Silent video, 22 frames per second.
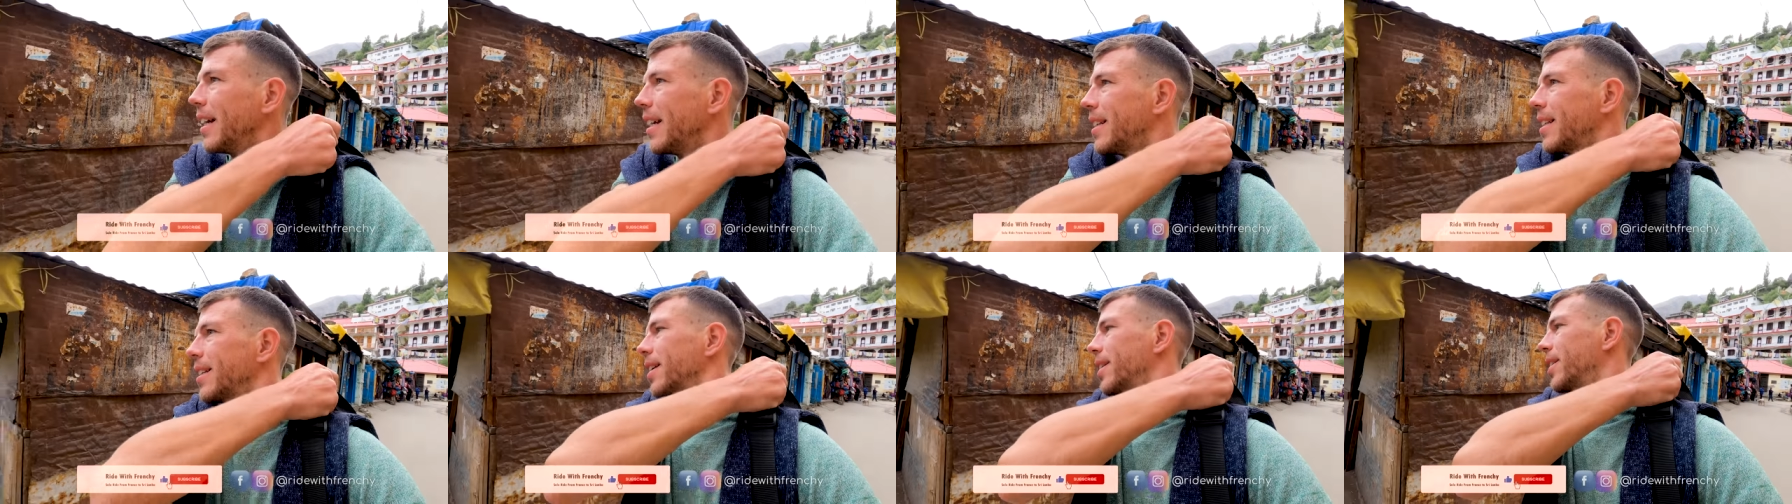
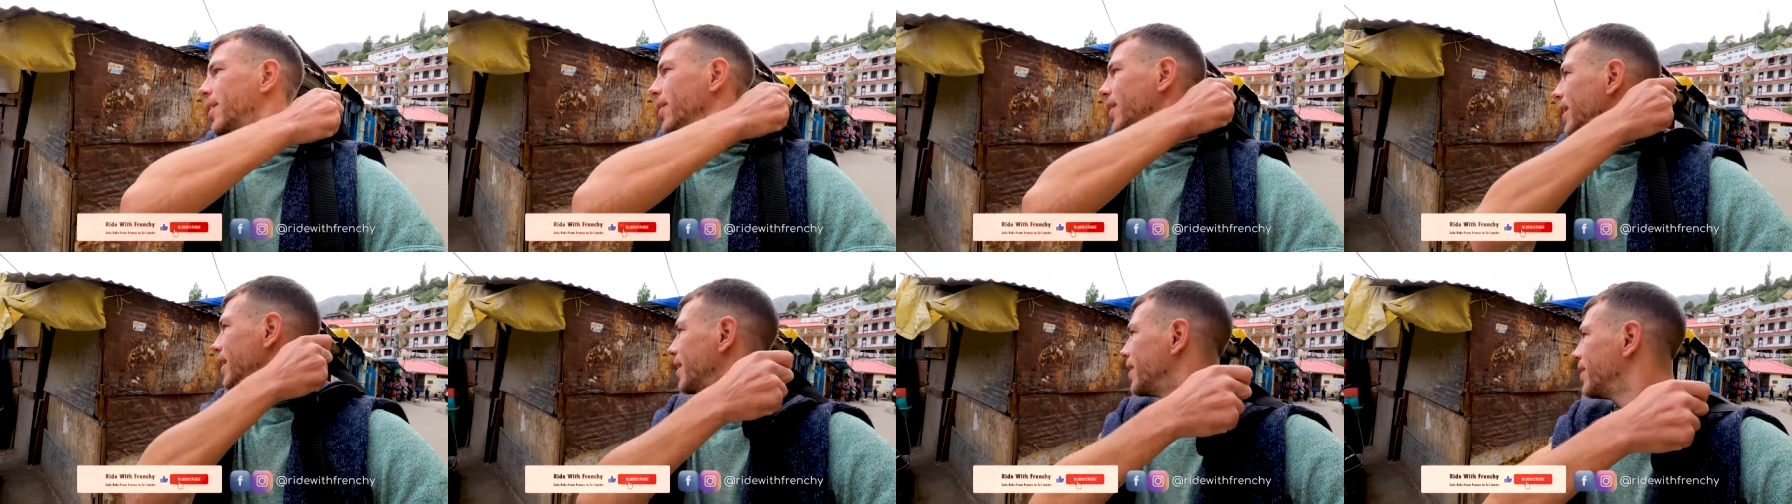It's a
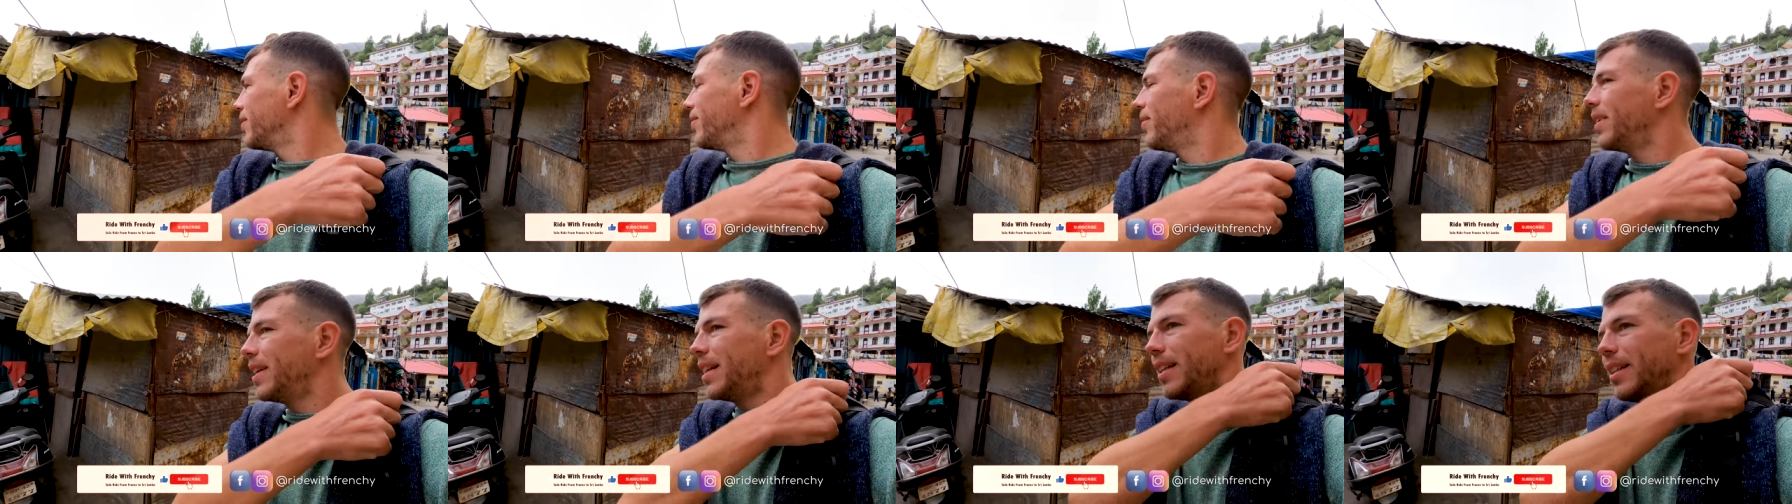cool little
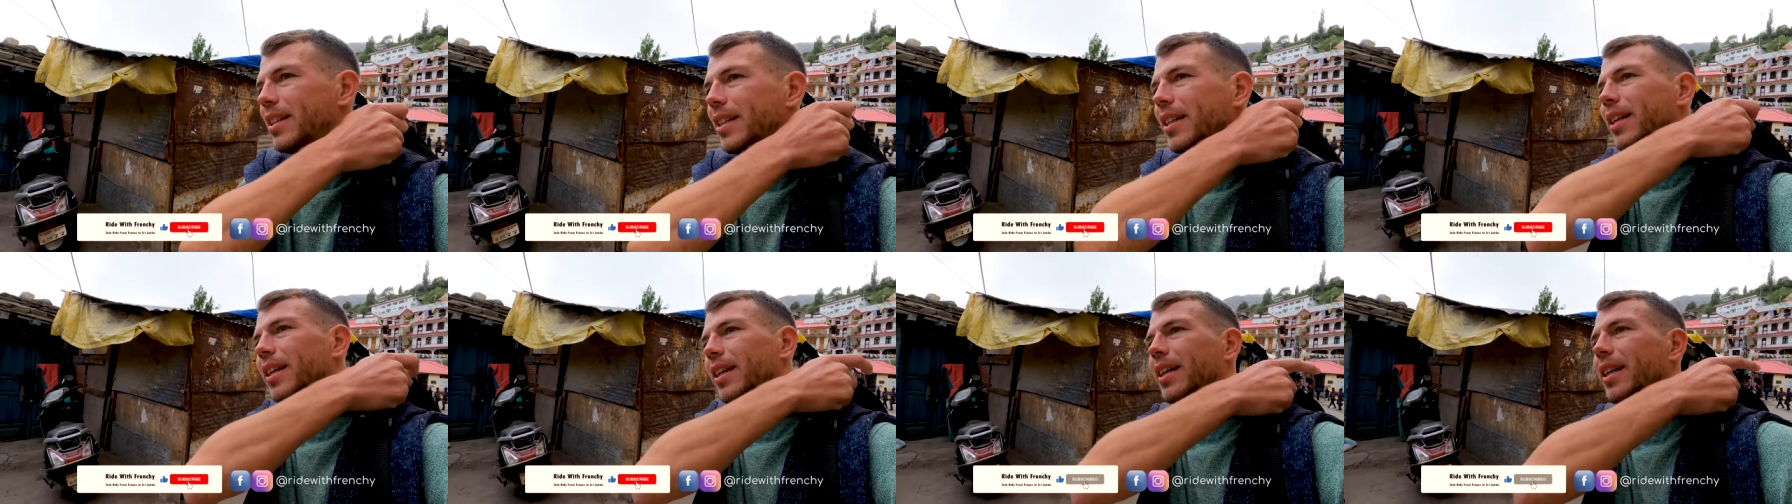
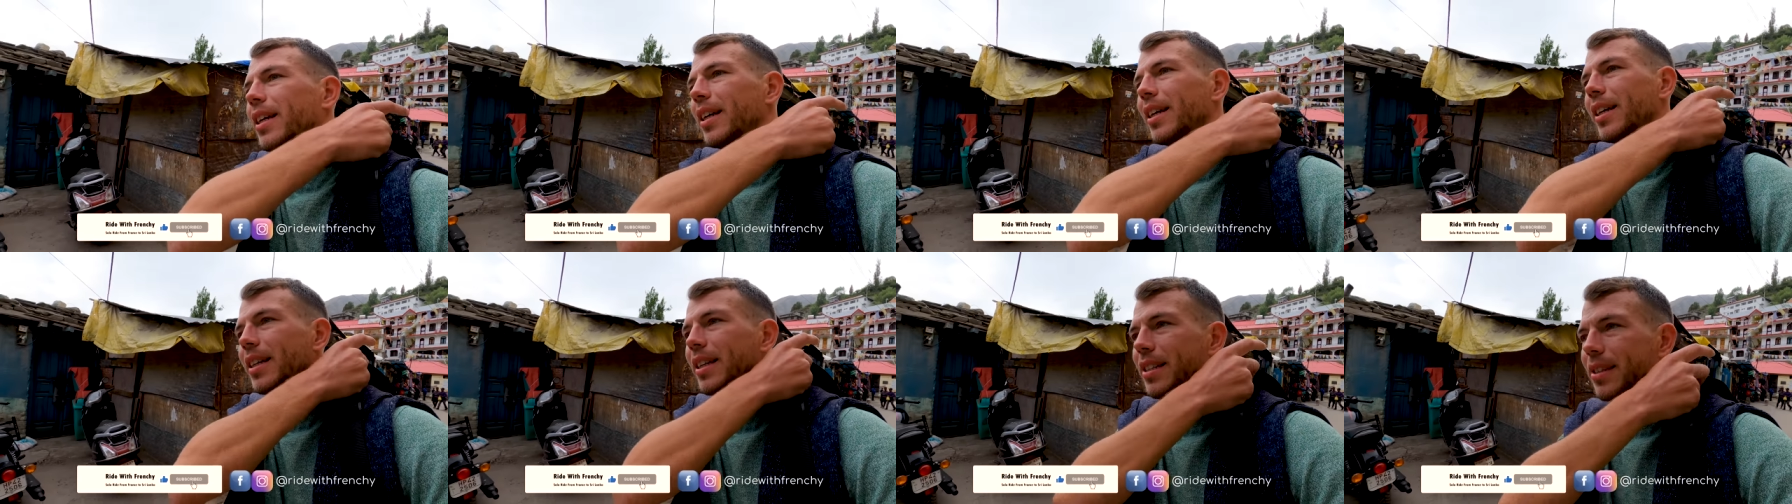village.
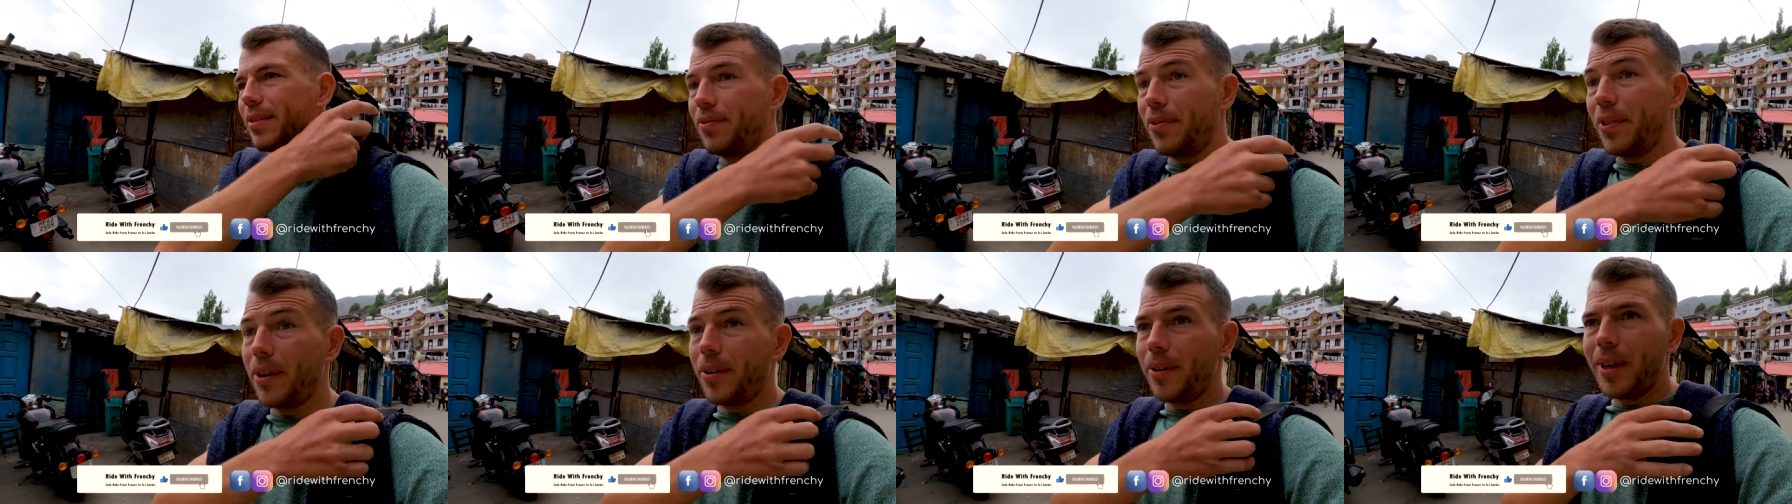
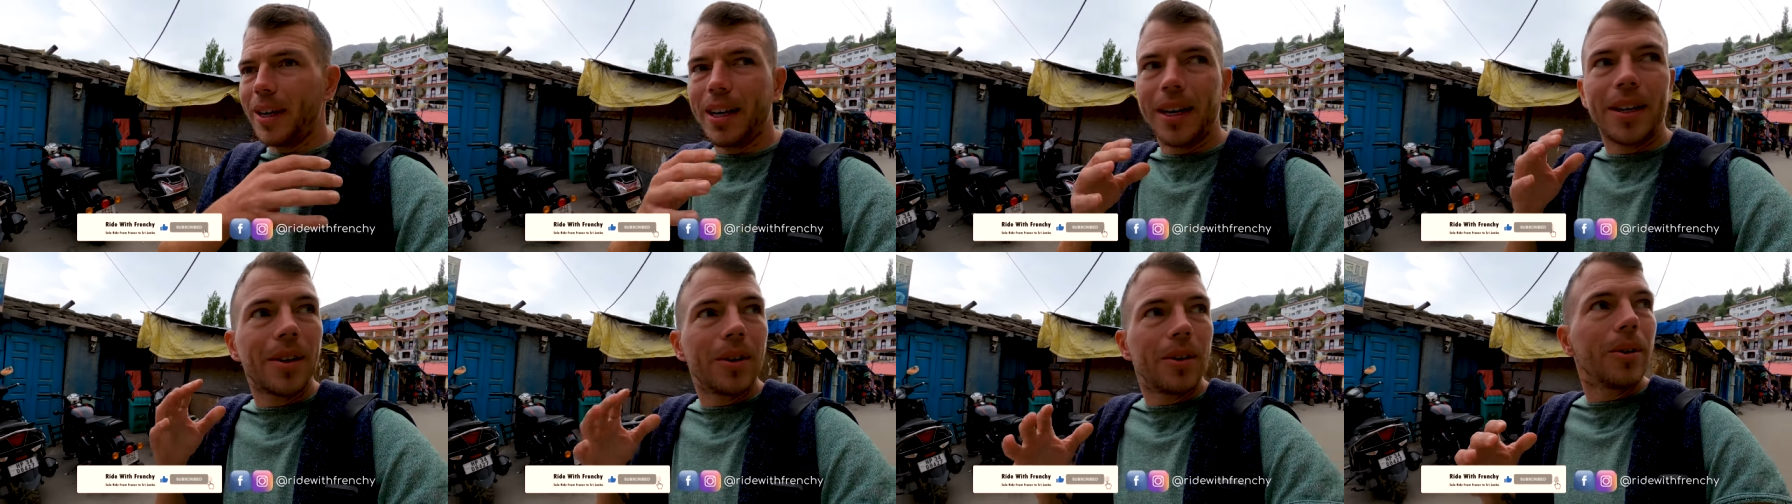It's very
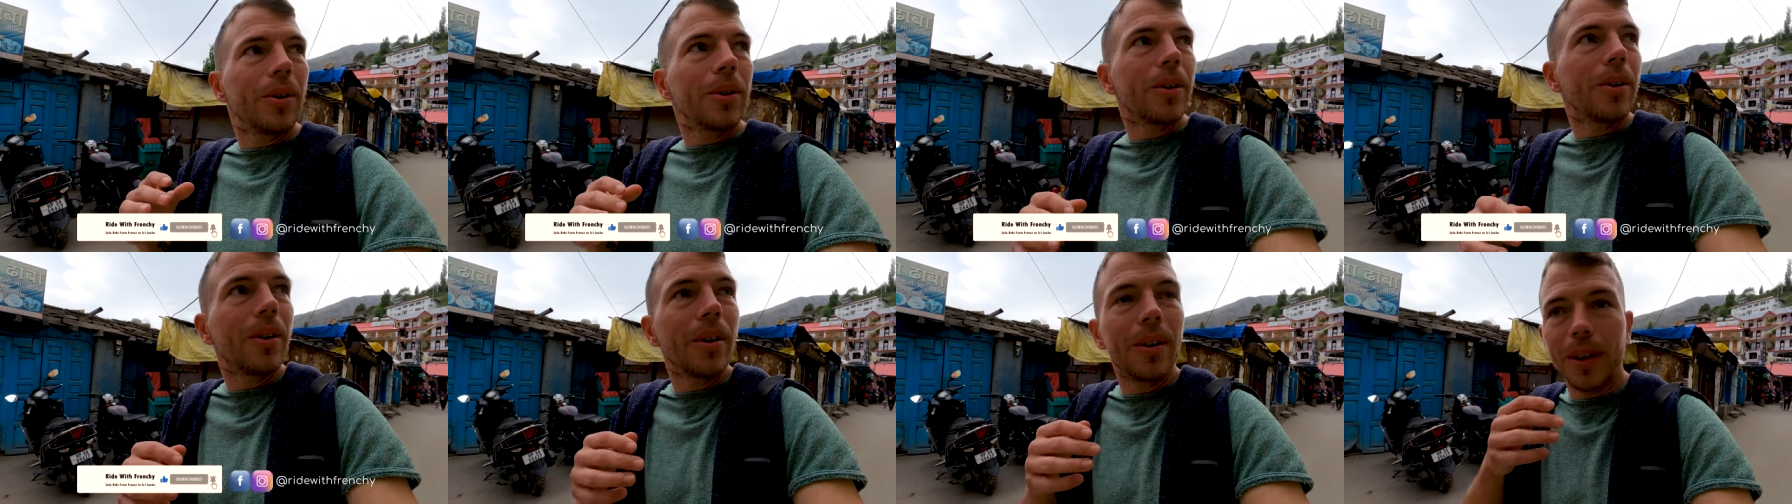like a
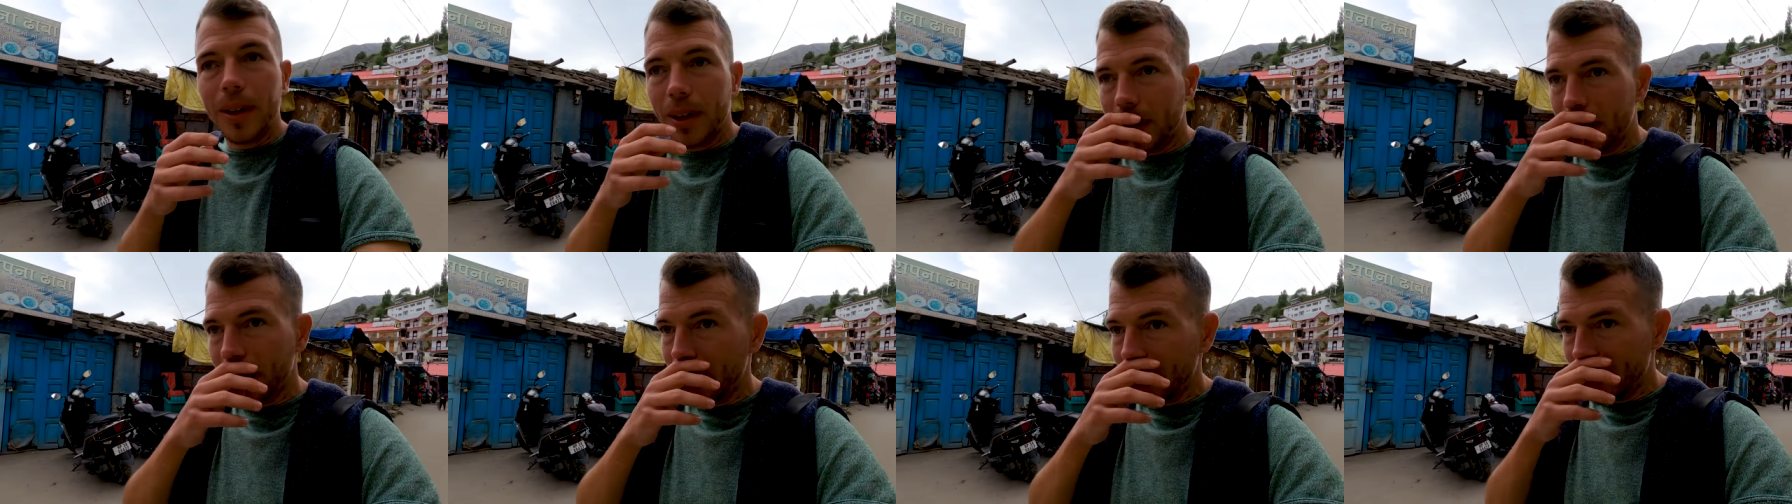
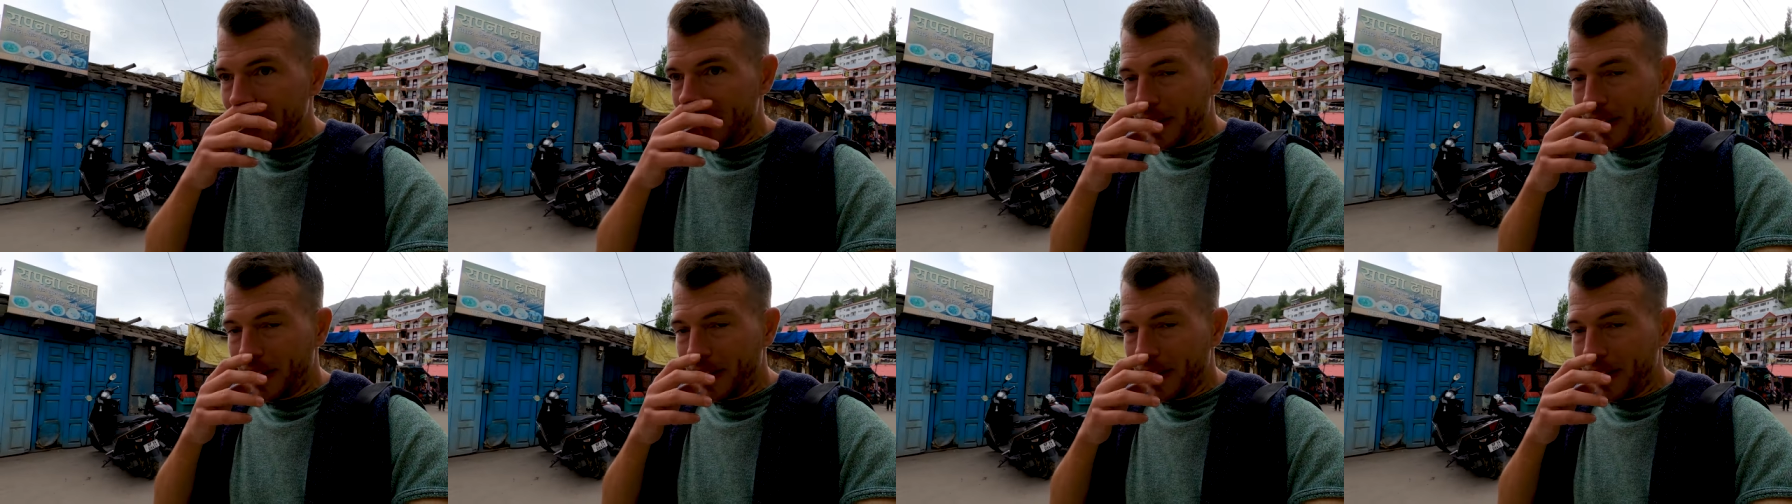local